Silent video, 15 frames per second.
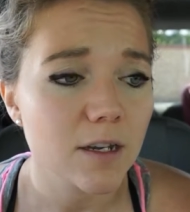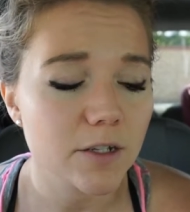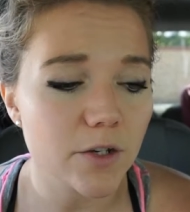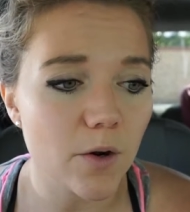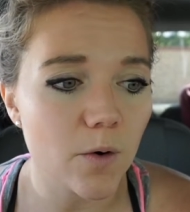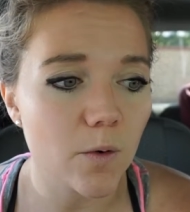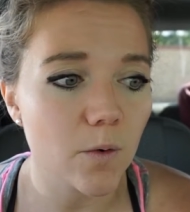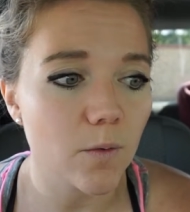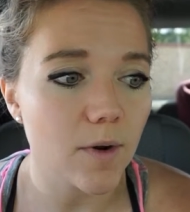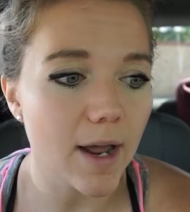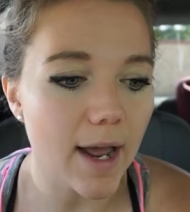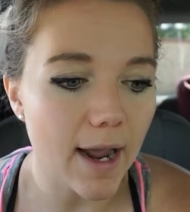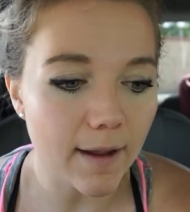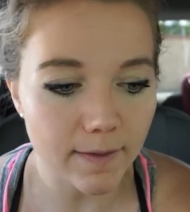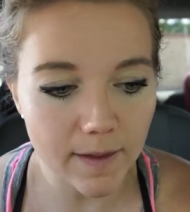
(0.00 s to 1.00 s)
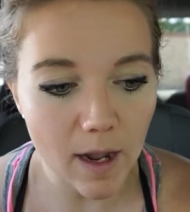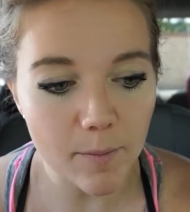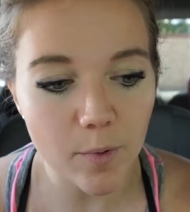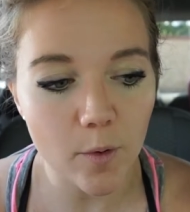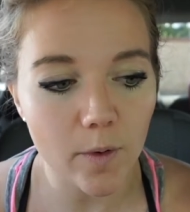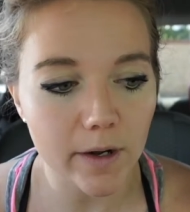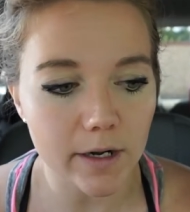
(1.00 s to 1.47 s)
So at that
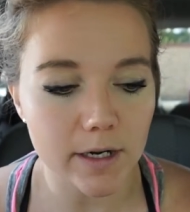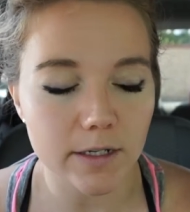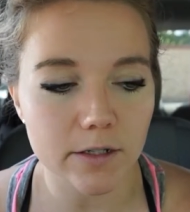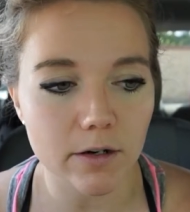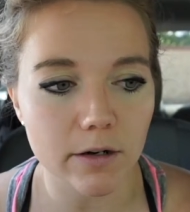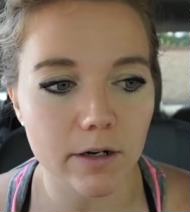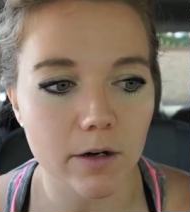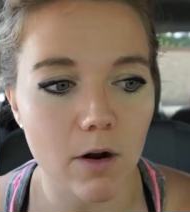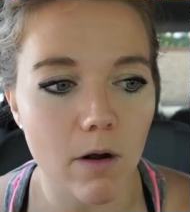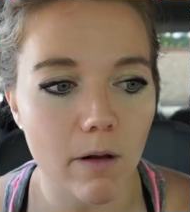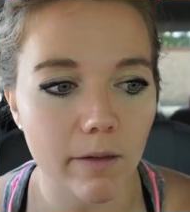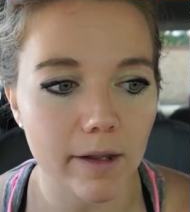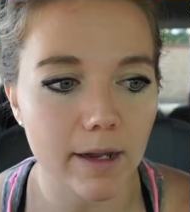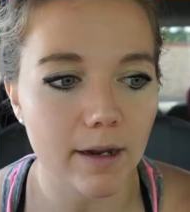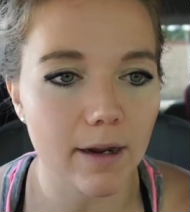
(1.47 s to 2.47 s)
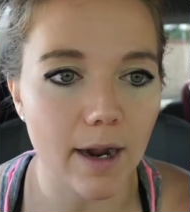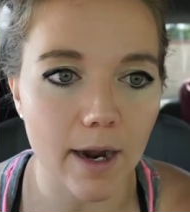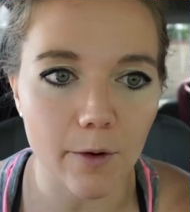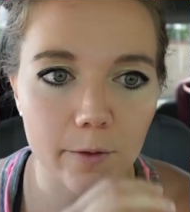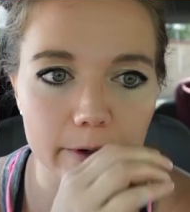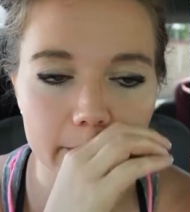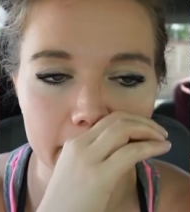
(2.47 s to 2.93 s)
point, I started calling
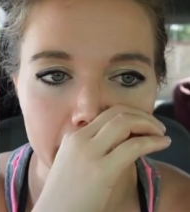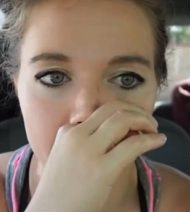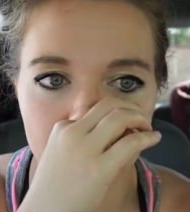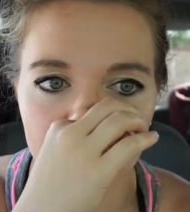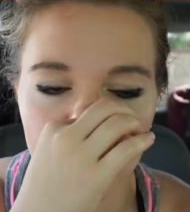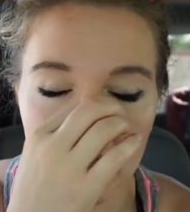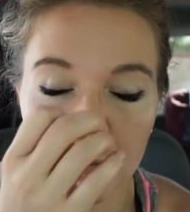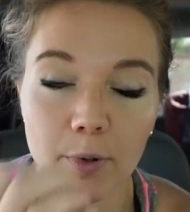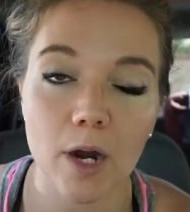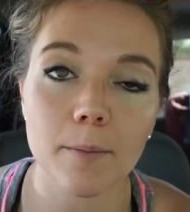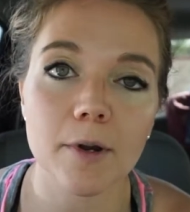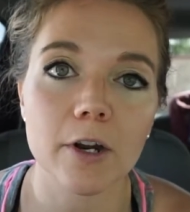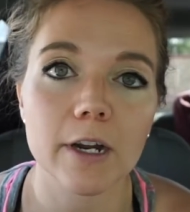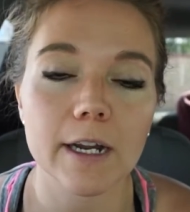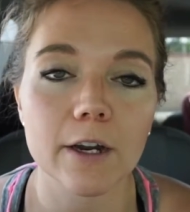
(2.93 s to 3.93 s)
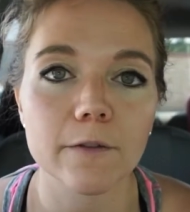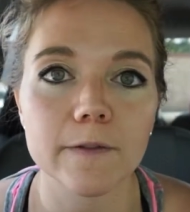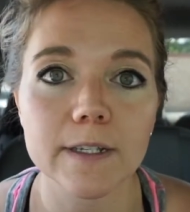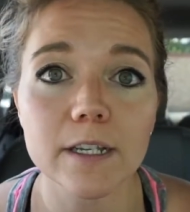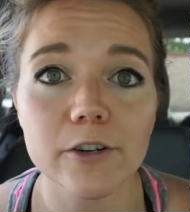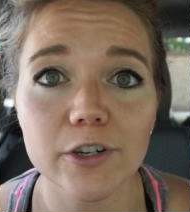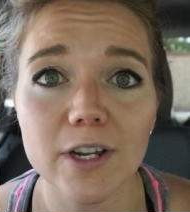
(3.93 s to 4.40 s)
our primary care
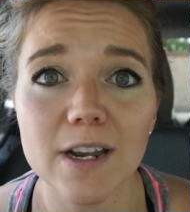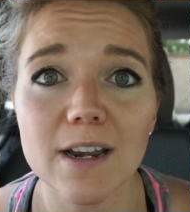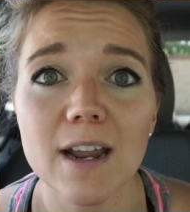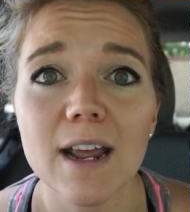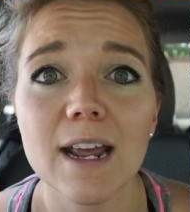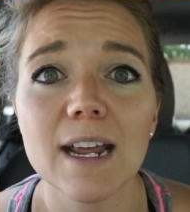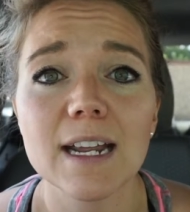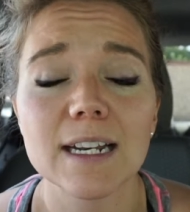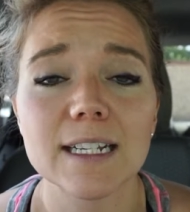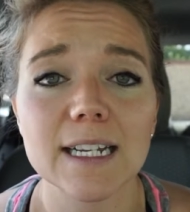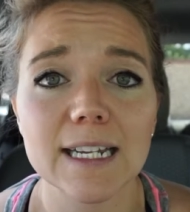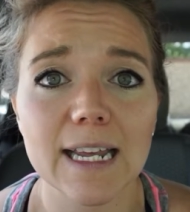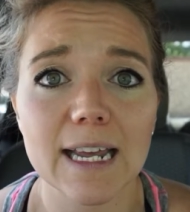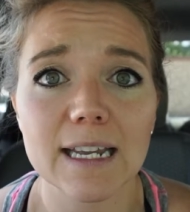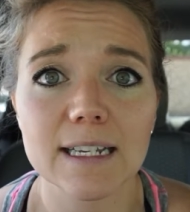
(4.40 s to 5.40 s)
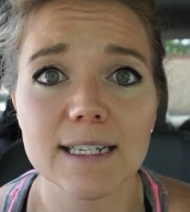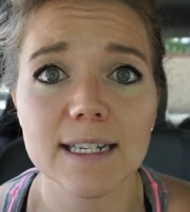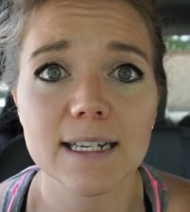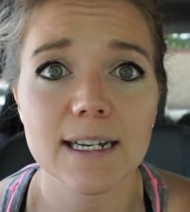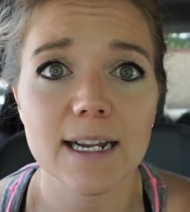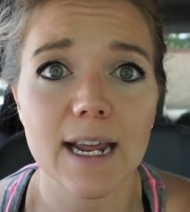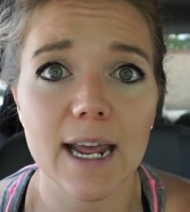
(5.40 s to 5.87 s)
physician to
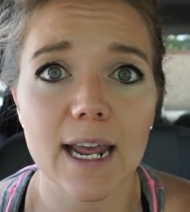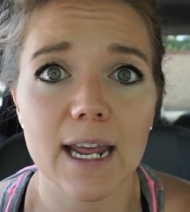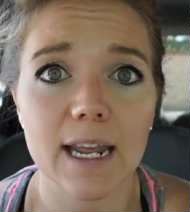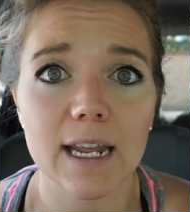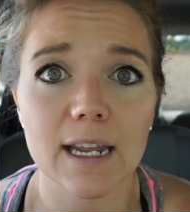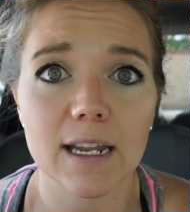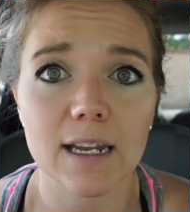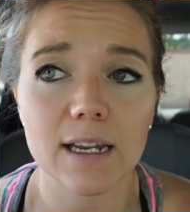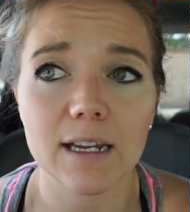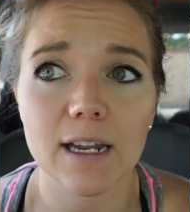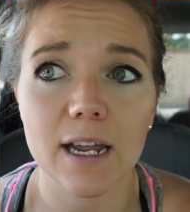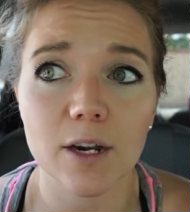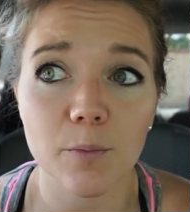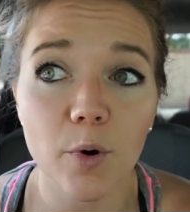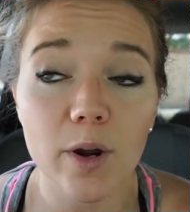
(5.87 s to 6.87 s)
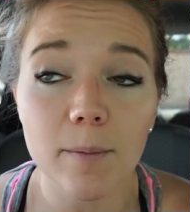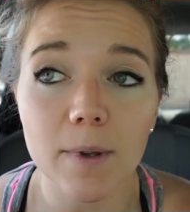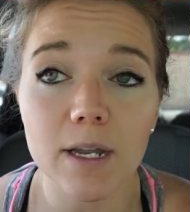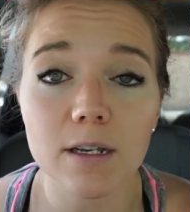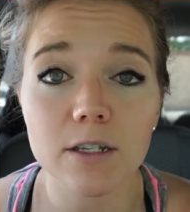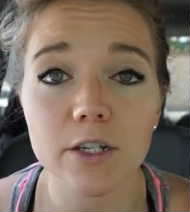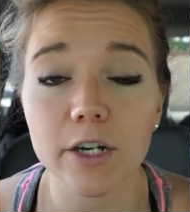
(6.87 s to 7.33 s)
get an
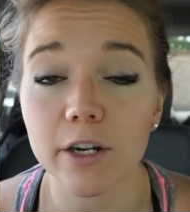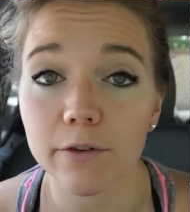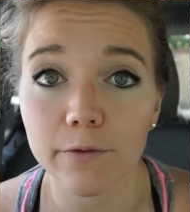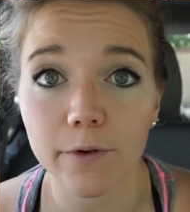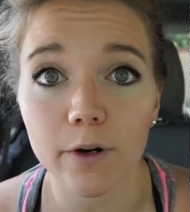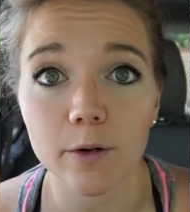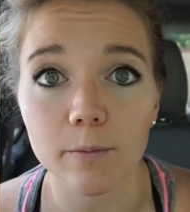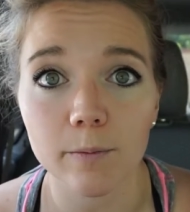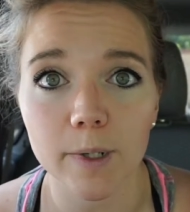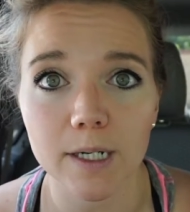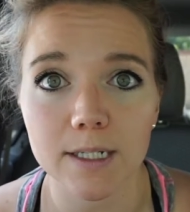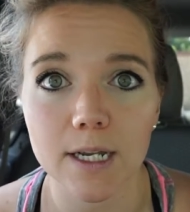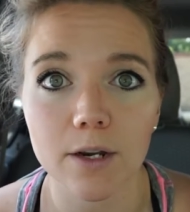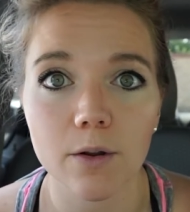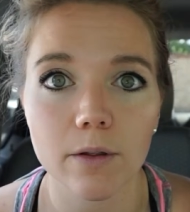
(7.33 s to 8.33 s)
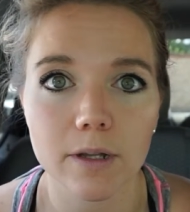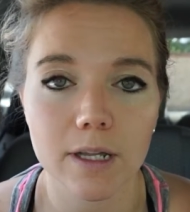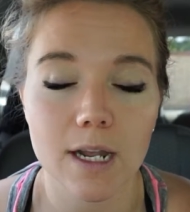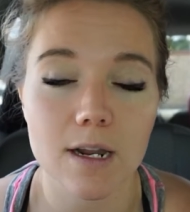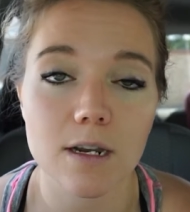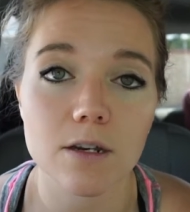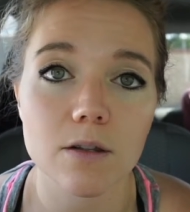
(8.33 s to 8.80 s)
appointment to confirm, because I know that
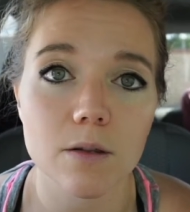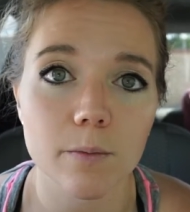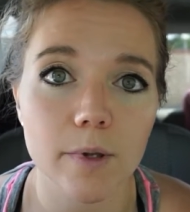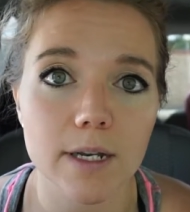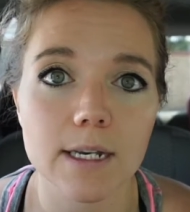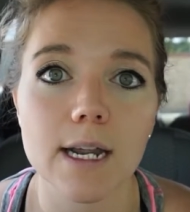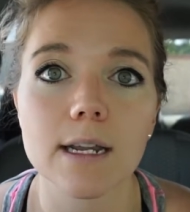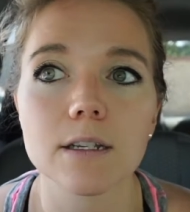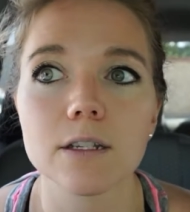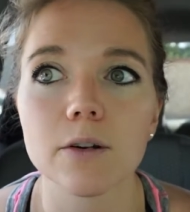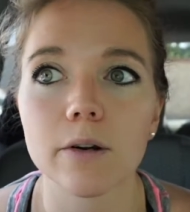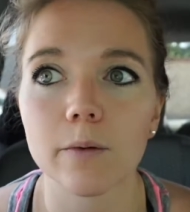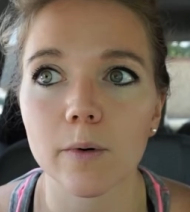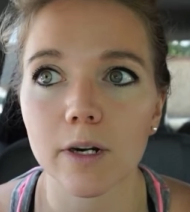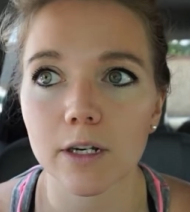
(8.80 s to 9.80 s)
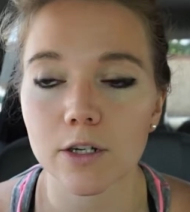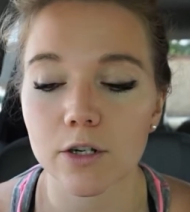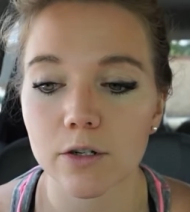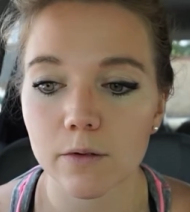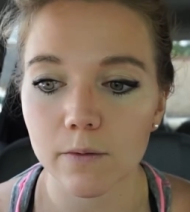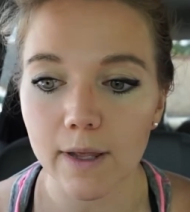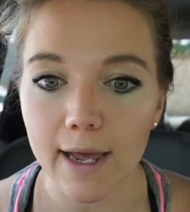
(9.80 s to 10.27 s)
they could do the blood test. So I wanted to
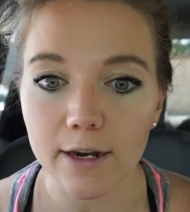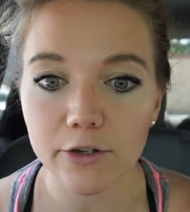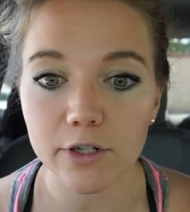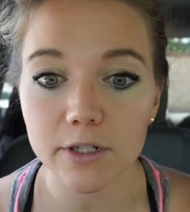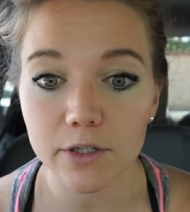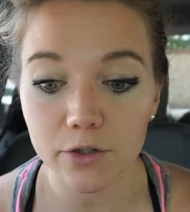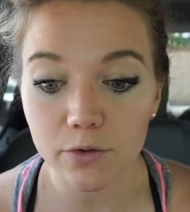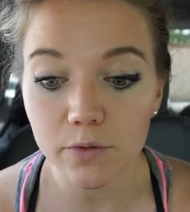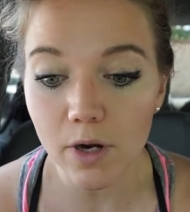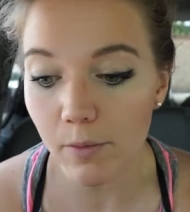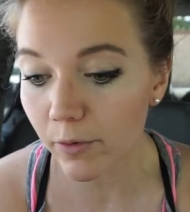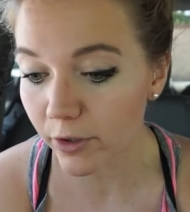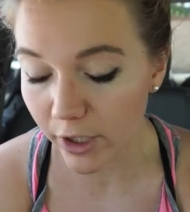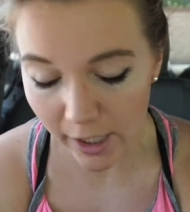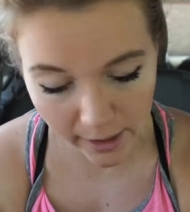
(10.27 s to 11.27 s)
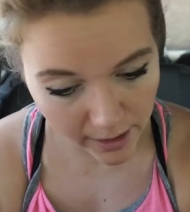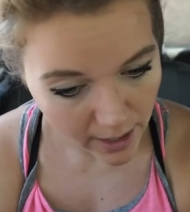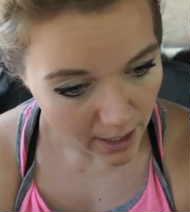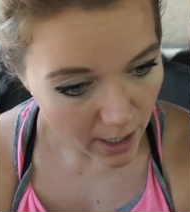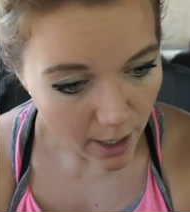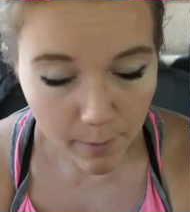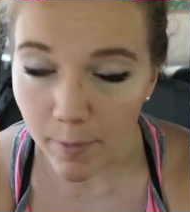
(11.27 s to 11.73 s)
do that just to double check,
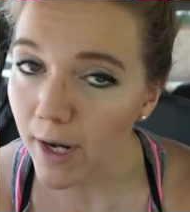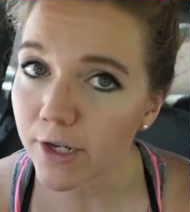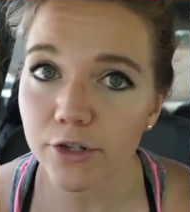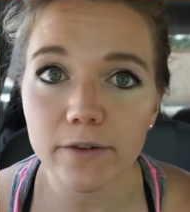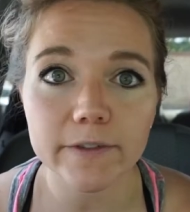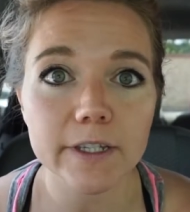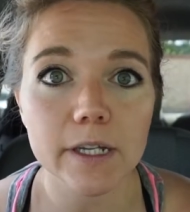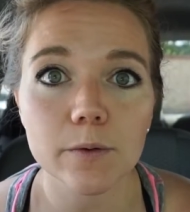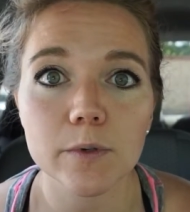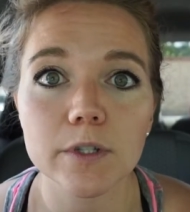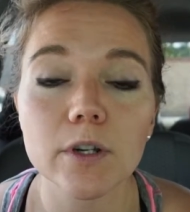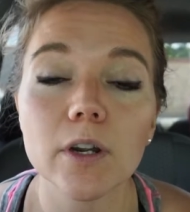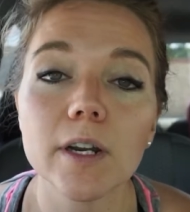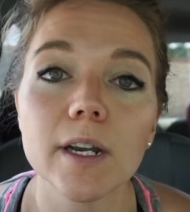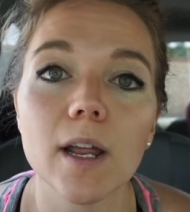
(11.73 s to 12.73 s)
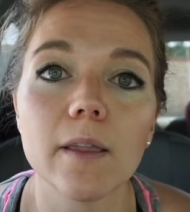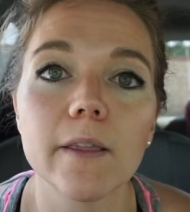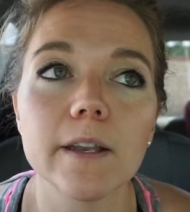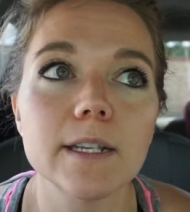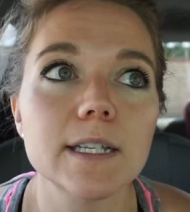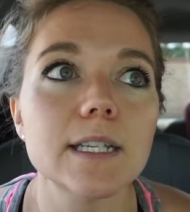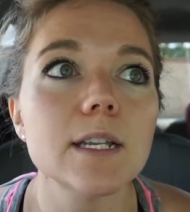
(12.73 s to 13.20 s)
make sure everything was good, and
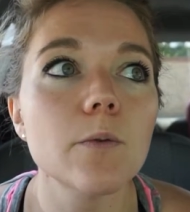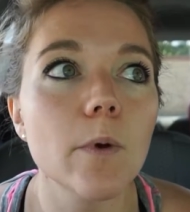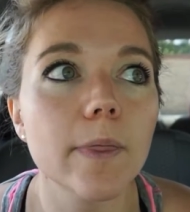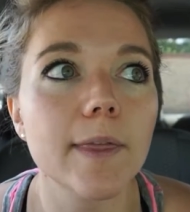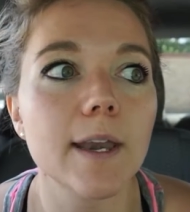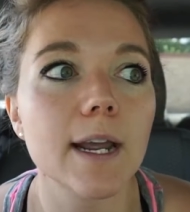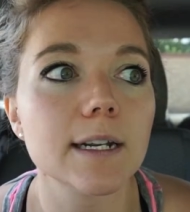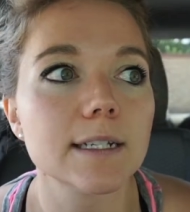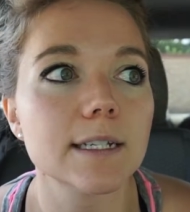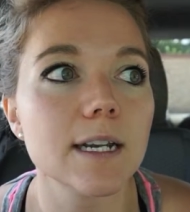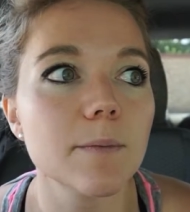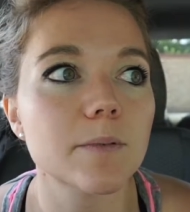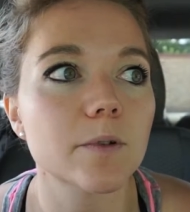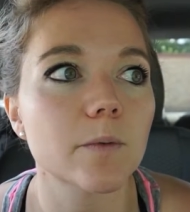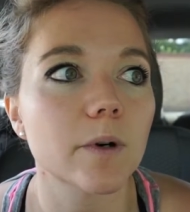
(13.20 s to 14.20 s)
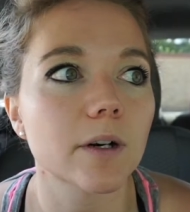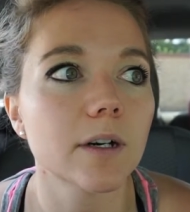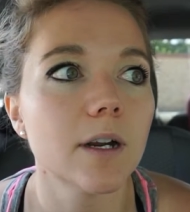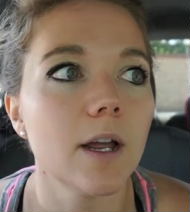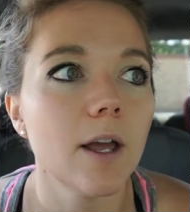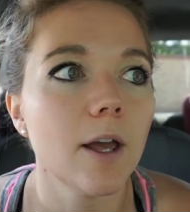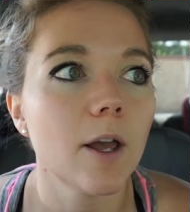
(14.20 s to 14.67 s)
then see what the next steps
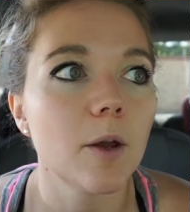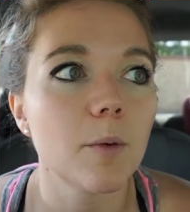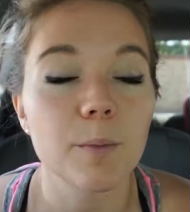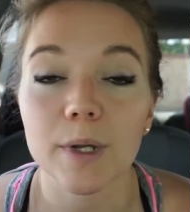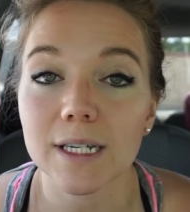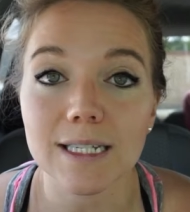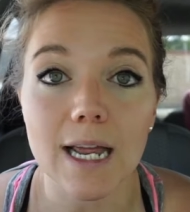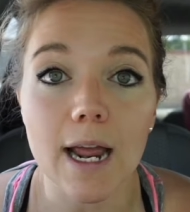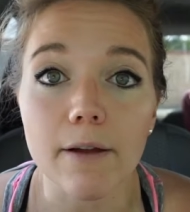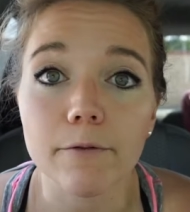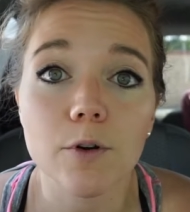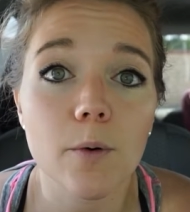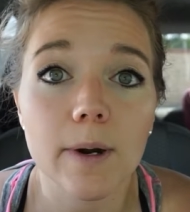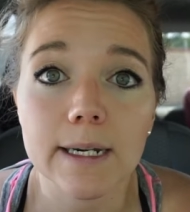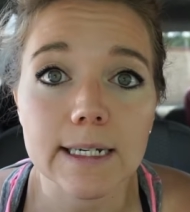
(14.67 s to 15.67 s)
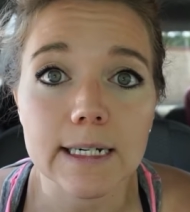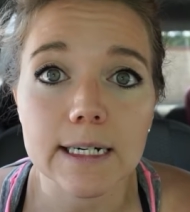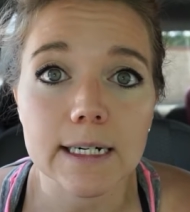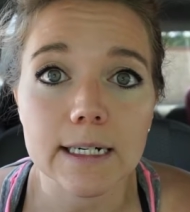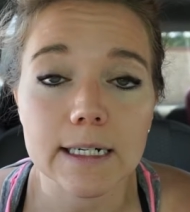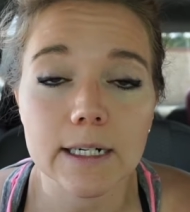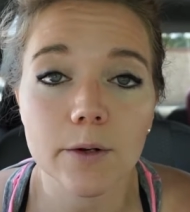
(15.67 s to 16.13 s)
were, because I have no
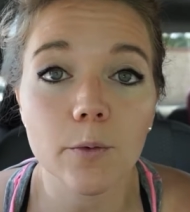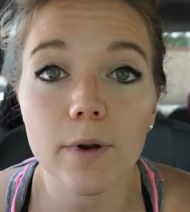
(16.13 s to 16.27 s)
idea.